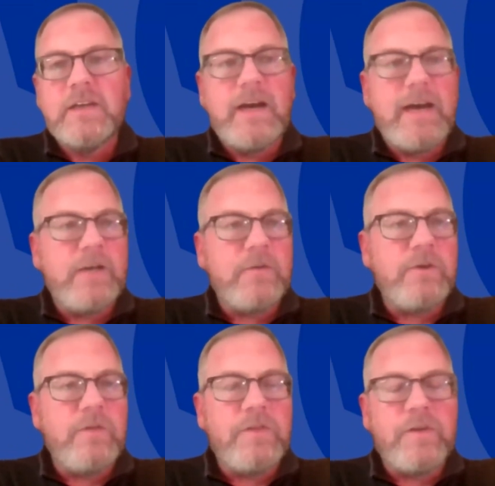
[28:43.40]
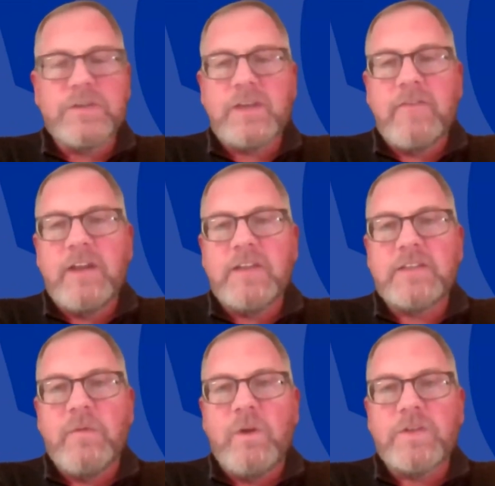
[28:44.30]
Uh, I don't know that there's evidence
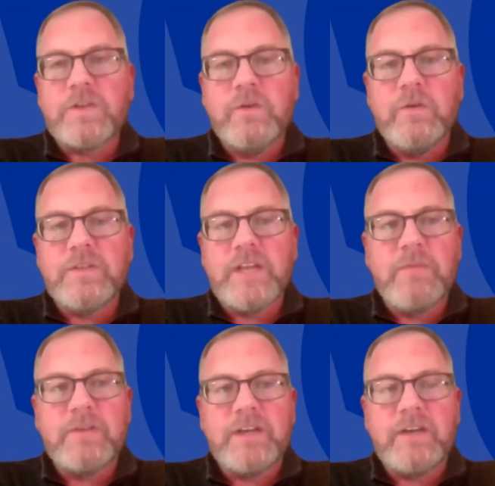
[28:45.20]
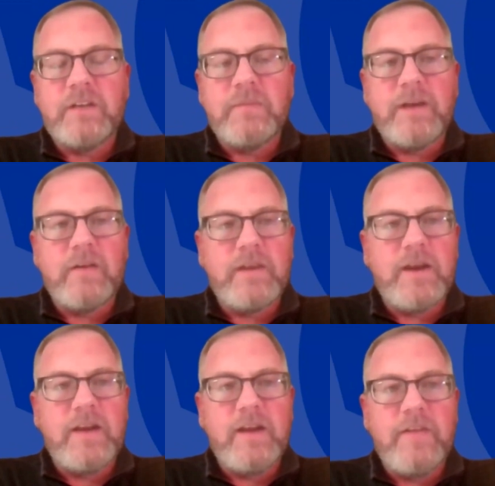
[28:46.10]
that one screw is any particularly better than
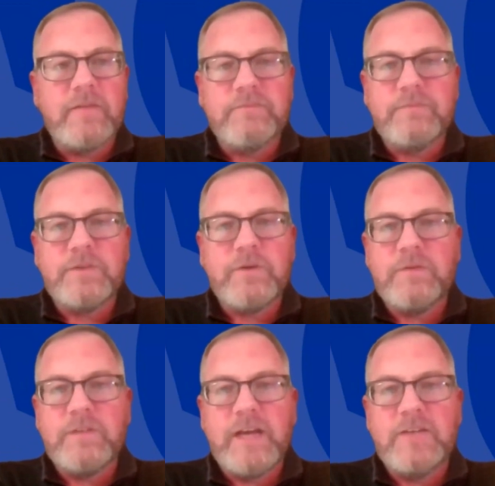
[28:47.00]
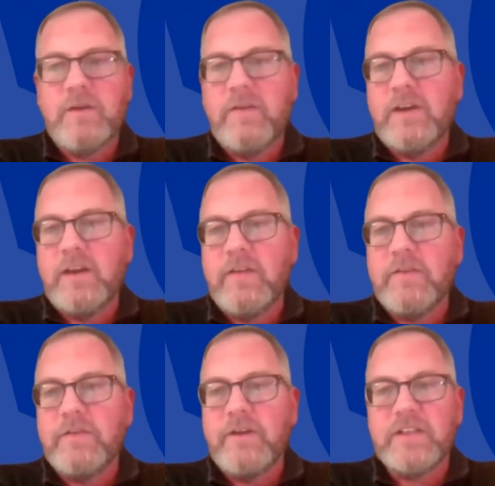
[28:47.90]
any other. Sonu, Todd, do you have any
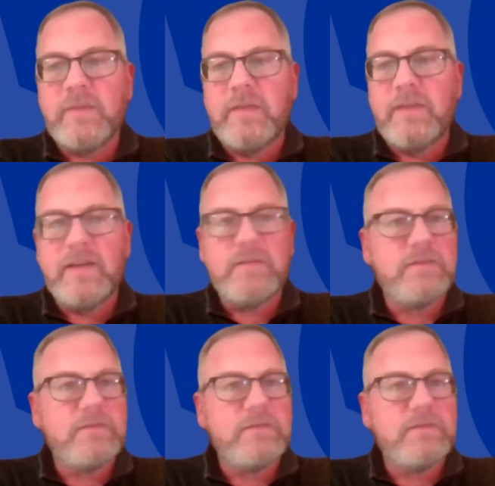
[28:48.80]
other thoughts about that?